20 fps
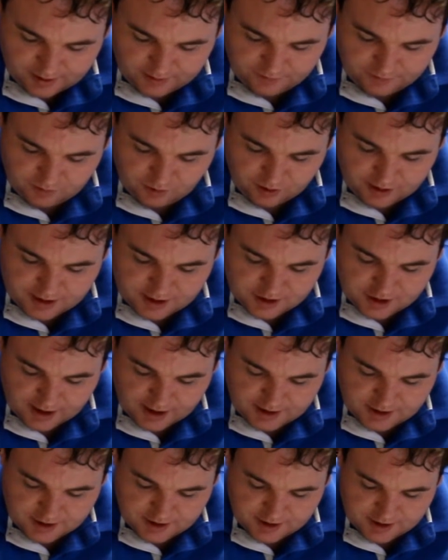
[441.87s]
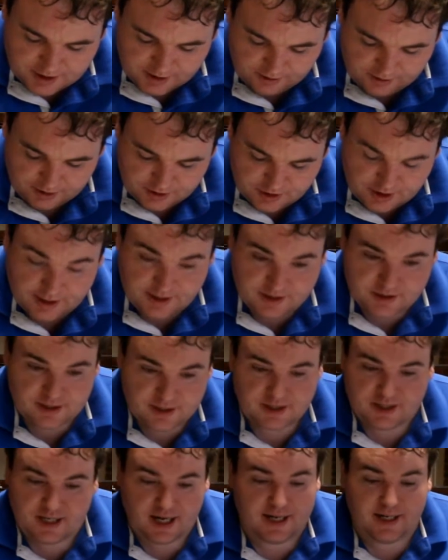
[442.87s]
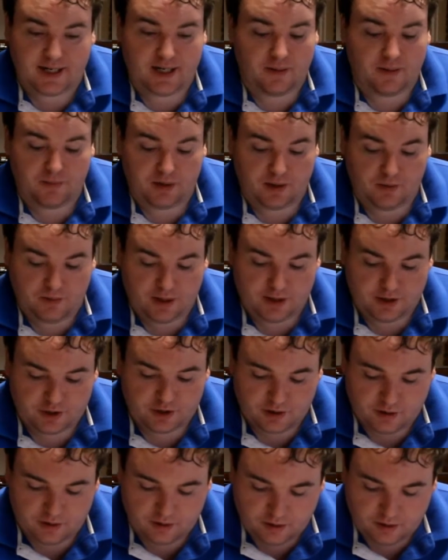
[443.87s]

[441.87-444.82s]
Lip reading: you wanted to change this, you can change this to any number you wish.